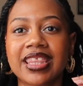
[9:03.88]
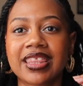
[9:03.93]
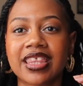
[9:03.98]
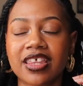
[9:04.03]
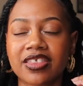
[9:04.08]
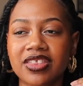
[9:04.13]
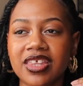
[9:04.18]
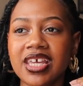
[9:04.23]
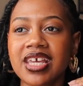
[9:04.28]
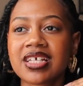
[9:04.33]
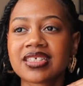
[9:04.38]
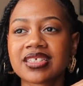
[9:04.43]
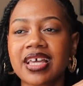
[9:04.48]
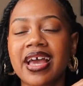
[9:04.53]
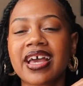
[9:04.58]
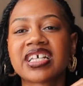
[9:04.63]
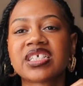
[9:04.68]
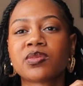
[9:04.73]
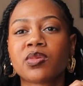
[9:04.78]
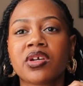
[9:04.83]
The things
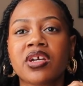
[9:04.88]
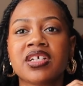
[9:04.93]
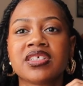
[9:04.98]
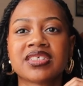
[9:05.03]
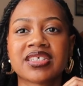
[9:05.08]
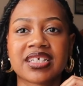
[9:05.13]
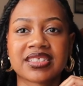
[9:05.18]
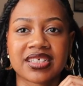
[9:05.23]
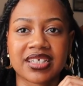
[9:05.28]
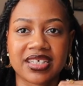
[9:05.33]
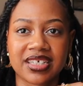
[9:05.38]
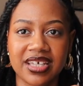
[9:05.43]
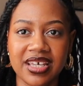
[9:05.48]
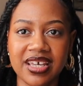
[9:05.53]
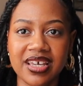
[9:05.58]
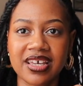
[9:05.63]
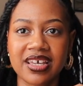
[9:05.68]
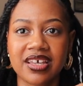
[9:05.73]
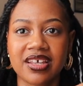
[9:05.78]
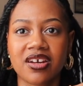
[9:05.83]
I experienced as a
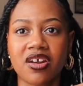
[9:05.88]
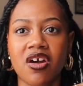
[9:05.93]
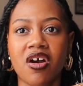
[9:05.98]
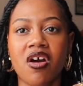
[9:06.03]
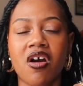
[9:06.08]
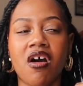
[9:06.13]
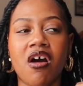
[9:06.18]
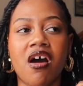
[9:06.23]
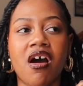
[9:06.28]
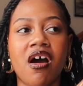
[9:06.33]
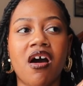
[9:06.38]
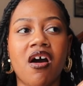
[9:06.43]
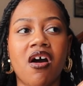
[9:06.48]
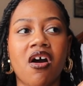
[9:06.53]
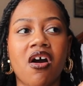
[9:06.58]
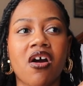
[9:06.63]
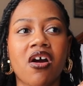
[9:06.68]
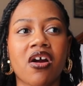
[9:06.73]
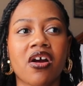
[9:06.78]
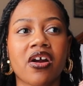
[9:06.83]
kid
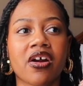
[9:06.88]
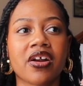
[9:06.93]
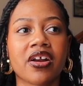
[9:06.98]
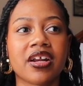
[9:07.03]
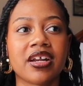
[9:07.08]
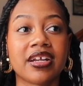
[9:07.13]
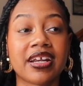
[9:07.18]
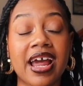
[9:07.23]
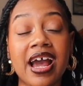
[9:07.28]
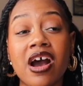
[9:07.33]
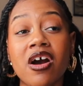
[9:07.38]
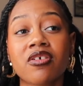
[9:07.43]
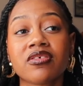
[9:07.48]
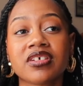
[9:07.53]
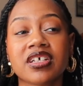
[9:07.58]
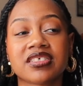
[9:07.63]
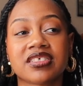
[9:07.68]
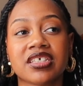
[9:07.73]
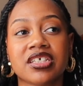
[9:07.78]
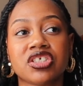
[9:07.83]
are now
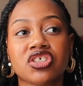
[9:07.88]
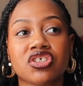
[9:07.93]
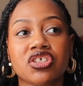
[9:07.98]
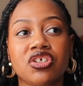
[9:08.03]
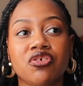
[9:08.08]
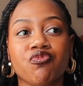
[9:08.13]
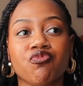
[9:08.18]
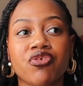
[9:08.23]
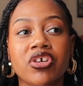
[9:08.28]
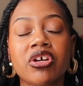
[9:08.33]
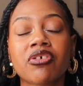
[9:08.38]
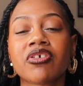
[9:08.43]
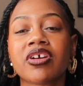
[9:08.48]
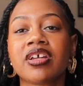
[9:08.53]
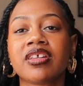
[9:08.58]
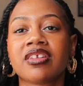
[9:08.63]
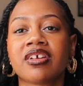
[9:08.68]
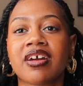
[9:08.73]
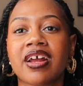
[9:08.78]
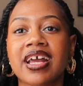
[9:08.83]
essentially
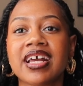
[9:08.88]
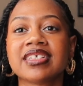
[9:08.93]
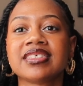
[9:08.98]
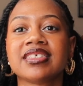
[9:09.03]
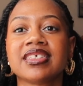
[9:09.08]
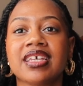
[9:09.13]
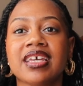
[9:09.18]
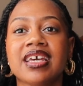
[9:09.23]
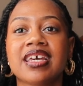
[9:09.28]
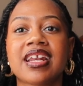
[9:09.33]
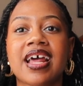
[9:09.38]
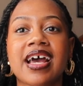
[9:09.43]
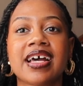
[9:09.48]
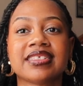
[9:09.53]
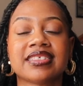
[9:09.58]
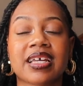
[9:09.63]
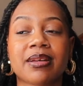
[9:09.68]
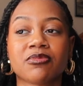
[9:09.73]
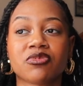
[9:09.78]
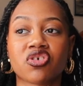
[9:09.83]
rearing their heads again
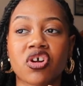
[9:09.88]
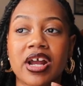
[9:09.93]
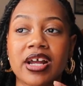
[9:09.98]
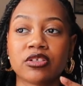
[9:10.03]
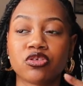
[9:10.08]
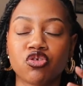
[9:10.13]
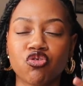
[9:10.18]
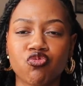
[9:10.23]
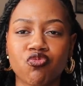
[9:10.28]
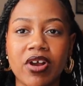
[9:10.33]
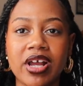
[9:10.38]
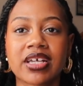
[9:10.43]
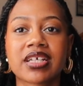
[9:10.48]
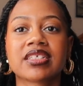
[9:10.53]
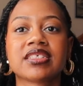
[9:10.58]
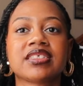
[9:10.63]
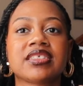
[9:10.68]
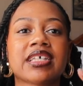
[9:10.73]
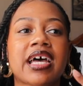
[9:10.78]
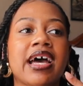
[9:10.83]
as I'm trying to
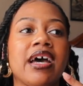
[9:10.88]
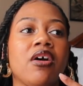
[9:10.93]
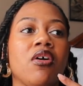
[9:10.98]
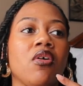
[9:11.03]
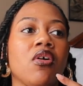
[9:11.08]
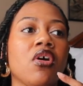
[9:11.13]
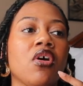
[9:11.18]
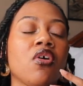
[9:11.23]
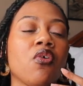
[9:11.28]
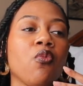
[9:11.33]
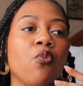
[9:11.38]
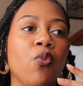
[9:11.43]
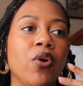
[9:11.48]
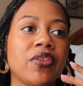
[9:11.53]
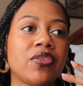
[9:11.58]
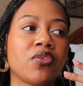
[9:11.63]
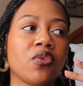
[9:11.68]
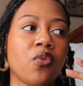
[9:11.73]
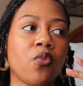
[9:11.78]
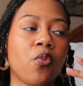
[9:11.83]
reconcile
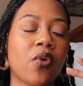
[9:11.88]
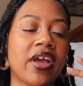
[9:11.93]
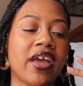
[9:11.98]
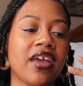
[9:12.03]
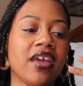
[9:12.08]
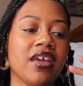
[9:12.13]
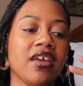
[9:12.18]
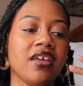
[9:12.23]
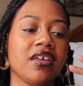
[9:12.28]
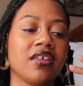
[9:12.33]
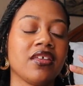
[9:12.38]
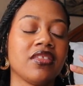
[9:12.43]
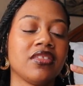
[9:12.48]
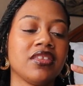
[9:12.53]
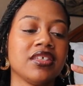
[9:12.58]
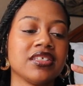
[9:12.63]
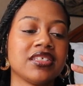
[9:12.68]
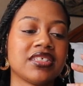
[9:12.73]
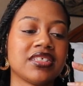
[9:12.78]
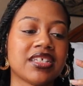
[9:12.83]
with the way
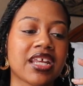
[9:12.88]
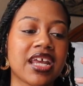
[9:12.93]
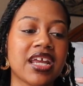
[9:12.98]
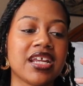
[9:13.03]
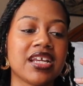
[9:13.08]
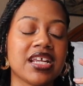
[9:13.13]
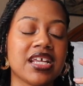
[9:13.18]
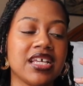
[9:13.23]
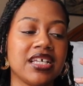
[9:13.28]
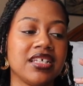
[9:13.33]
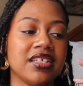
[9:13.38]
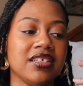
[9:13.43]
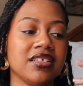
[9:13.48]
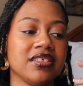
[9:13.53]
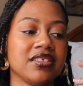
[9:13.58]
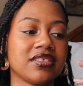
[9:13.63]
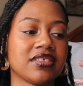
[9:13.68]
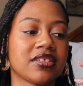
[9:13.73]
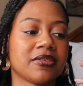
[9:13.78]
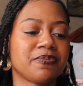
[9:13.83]
the state
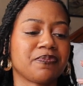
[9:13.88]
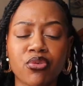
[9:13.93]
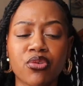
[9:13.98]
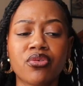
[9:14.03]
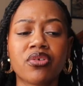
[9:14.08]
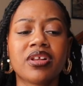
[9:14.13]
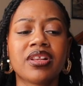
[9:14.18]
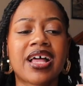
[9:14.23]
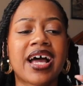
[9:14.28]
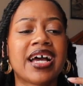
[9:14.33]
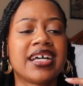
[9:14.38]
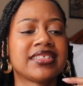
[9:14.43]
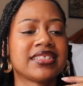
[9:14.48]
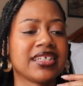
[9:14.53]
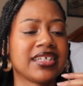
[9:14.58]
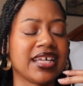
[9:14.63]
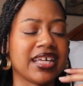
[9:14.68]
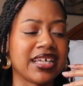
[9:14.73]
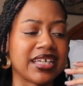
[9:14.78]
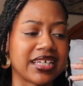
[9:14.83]
is
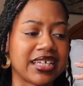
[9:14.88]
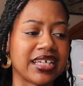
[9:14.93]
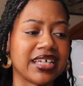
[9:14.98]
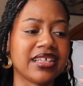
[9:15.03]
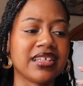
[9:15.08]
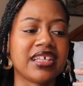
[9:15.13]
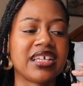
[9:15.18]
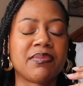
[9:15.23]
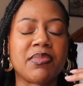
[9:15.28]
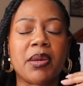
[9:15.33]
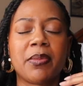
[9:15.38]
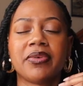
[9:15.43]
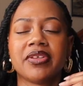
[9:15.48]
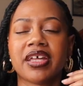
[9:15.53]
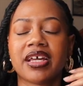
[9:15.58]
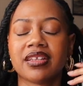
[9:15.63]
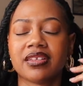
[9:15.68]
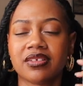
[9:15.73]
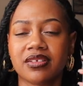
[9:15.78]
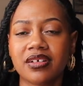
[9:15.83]
brutalizing and killing people
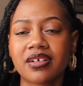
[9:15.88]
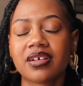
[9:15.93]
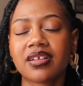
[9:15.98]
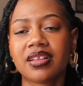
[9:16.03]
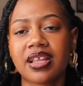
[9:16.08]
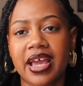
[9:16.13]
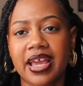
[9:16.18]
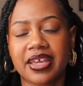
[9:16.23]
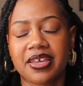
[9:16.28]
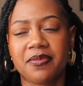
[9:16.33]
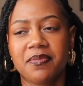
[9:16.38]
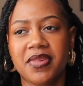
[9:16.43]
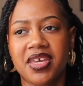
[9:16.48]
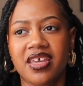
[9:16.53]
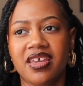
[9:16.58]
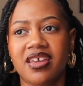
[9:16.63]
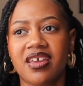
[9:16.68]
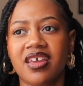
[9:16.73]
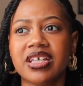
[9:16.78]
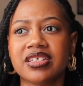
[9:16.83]
that look like
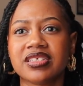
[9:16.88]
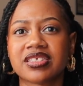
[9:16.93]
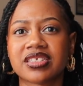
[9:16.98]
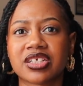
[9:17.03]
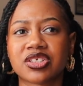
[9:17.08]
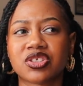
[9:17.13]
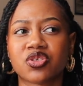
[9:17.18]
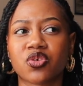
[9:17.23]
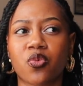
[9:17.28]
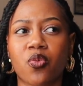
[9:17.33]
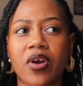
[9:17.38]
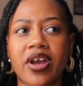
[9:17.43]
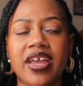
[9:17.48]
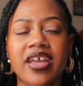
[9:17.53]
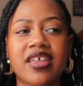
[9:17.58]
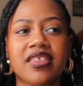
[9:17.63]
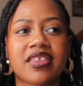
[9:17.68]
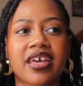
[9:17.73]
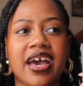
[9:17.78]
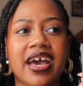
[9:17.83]
me in such a
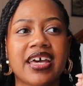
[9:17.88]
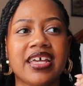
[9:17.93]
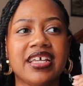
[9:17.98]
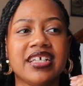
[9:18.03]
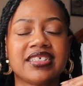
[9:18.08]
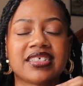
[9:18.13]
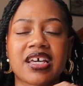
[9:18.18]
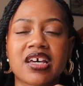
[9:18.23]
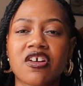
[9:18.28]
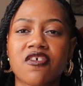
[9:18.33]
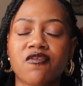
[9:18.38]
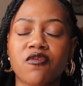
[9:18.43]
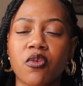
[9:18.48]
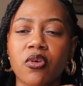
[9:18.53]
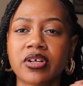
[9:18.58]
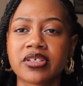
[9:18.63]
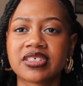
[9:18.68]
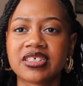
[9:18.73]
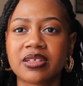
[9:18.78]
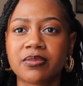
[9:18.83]
way that it's kind of
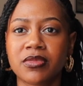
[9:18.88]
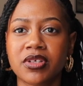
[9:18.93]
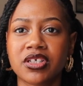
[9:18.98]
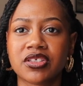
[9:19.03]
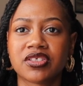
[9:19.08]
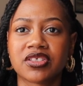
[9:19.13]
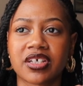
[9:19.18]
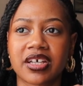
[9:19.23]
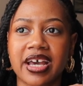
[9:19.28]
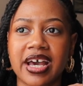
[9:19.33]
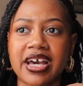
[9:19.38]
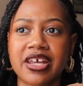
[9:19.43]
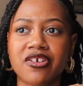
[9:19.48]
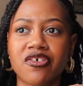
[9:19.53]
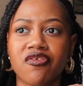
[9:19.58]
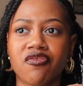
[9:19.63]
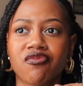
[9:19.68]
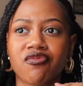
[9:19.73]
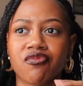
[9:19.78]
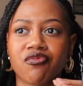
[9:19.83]
forcing me to kind
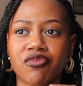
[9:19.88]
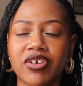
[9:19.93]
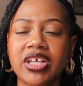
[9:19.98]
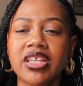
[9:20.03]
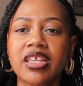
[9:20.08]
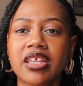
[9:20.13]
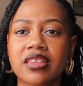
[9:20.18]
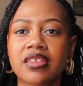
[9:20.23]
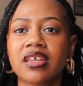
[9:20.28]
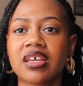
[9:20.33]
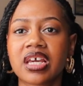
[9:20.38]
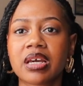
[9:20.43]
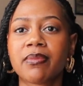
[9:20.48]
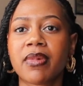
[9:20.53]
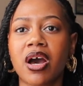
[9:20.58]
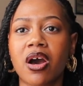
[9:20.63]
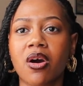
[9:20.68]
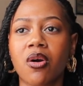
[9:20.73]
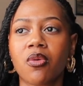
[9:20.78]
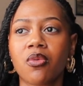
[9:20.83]
of really think
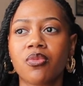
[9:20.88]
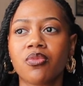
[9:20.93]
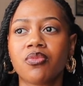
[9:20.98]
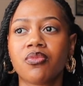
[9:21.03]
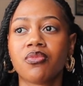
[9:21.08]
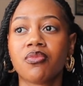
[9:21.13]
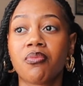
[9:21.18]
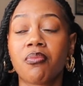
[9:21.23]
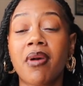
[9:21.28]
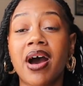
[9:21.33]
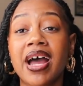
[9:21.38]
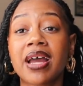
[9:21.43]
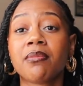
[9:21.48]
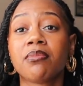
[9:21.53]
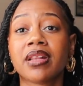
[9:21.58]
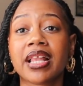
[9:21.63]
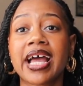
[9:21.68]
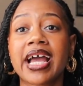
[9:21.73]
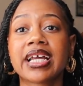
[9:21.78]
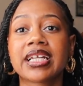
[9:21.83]
about my
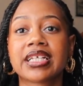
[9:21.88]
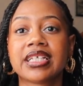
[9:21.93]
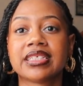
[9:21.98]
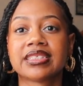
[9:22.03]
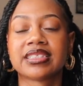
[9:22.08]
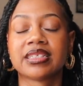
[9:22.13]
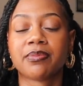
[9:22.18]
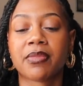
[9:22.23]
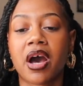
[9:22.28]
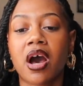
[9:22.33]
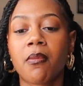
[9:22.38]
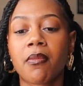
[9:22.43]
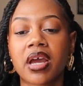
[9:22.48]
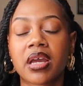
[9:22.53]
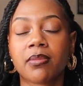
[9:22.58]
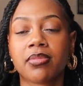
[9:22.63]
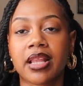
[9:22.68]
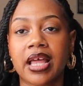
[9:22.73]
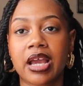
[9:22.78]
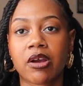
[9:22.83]
blackness, about
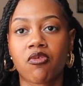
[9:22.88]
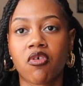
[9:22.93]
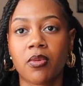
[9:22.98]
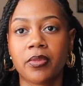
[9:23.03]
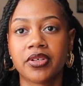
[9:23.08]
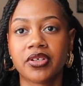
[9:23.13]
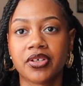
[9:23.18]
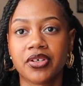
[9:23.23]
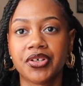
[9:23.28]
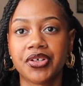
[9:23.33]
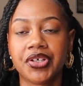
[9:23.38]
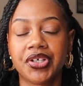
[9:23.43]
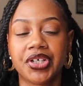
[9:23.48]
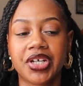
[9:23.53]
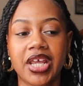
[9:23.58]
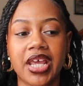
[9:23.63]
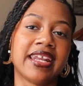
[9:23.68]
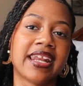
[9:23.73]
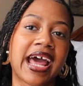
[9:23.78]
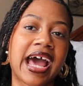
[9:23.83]
my black womanhood,
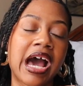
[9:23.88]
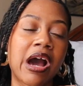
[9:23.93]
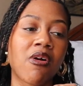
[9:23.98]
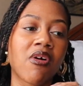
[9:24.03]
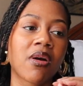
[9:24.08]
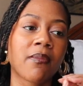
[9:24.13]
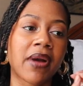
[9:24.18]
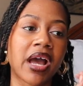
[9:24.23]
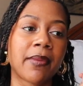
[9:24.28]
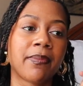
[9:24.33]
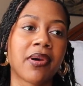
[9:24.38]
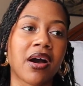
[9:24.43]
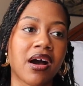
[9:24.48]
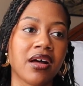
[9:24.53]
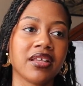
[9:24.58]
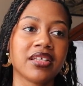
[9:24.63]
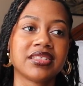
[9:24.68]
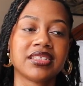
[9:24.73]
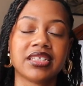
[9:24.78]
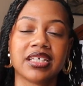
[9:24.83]
and how are my
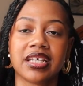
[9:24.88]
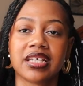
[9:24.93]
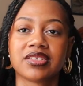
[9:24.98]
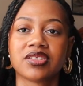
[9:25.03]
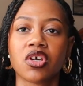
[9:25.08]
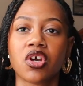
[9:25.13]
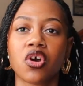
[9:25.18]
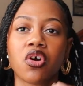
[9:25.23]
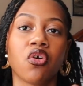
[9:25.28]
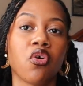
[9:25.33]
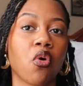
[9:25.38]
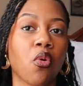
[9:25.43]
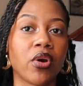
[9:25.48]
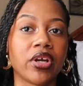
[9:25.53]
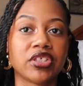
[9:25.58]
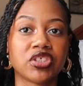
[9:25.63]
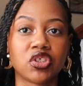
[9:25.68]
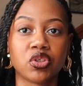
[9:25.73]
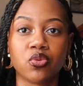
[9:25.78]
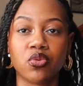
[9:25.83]
politics
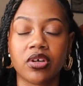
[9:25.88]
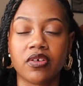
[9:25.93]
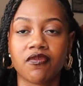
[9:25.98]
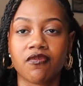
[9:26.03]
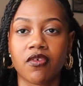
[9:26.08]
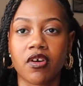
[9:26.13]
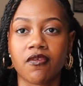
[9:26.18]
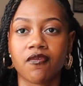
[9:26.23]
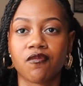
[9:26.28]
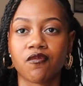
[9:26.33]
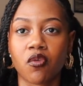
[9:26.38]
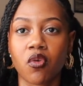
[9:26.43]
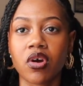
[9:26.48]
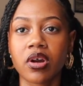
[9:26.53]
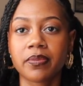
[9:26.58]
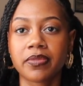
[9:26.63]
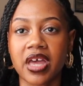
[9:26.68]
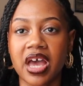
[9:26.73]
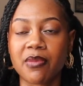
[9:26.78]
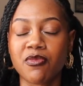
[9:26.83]
going to
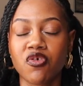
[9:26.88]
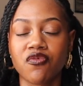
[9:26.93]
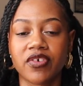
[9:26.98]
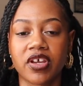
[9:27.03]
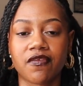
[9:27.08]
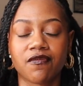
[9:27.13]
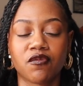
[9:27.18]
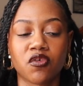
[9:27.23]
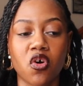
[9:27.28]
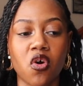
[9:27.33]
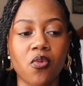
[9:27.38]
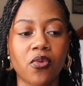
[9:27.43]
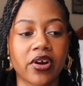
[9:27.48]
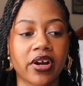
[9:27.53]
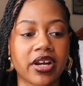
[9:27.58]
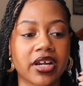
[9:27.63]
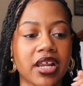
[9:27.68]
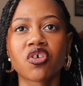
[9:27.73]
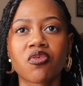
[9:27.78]
inform that moving forward.